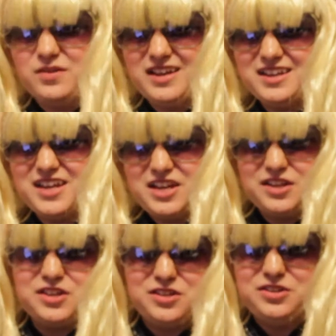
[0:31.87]
Wait,
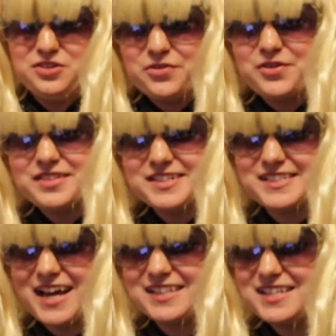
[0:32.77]
you were in the
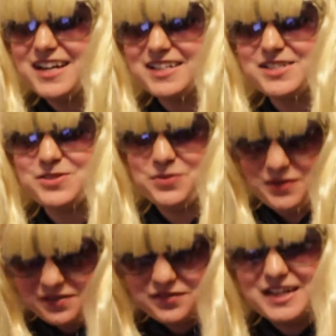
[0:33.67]
Sassy Not
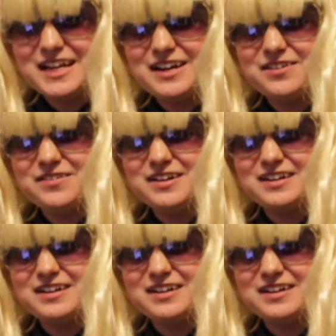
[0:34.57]
Sweet video?